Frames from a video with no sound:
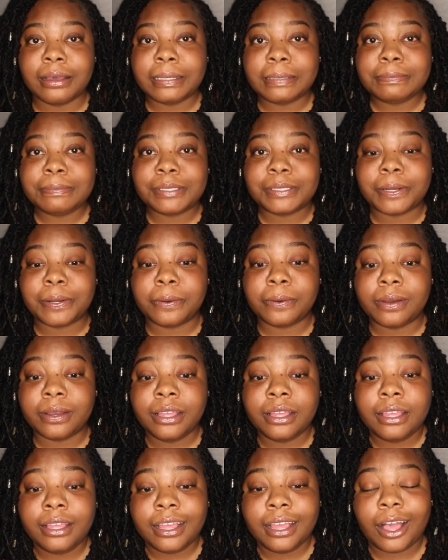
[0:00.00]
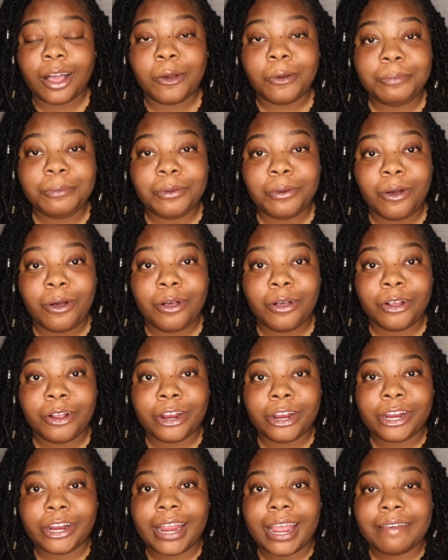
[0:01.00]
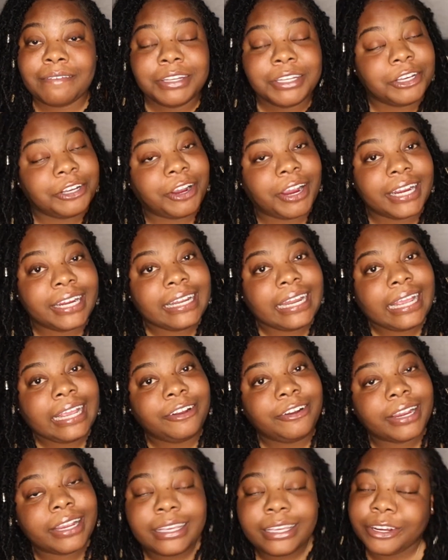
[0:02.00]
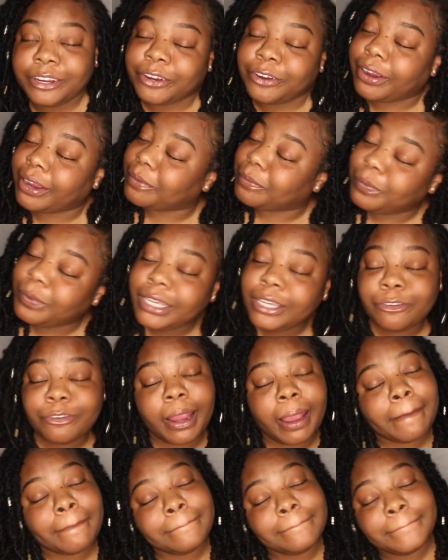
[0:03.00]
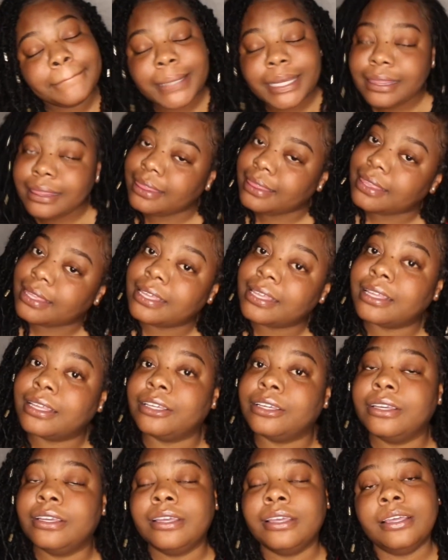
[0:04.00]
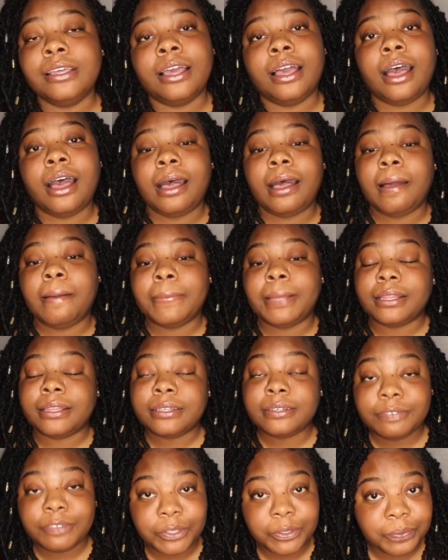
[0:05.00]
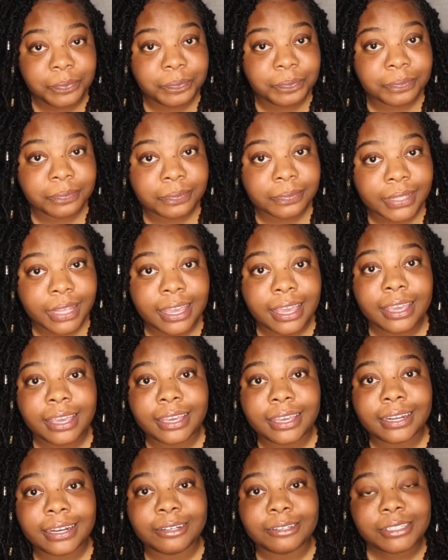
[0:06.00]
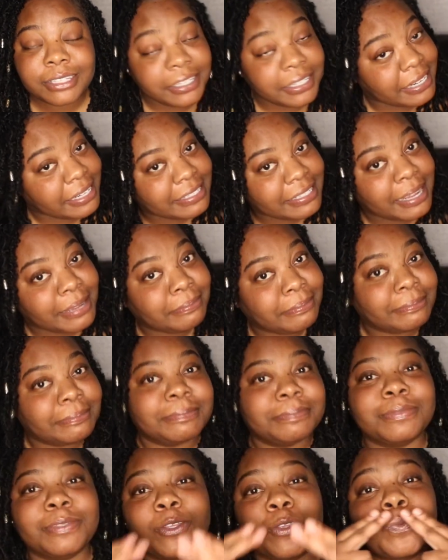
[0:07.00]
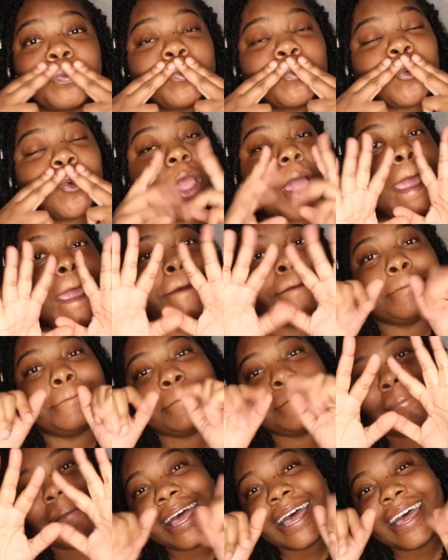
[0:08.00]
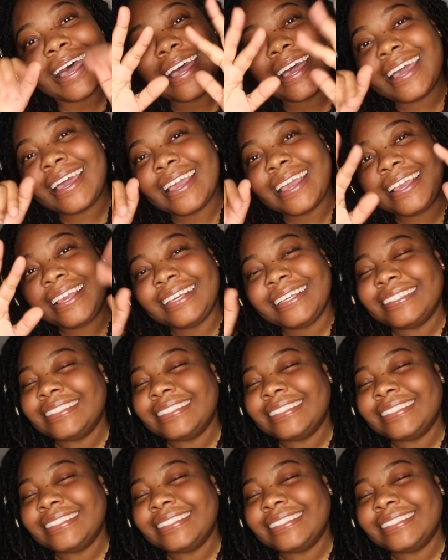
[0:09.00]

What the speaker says: So I hope you all are having a great day, great year, great week, great month. I love you, and I'll see you next time. Bye.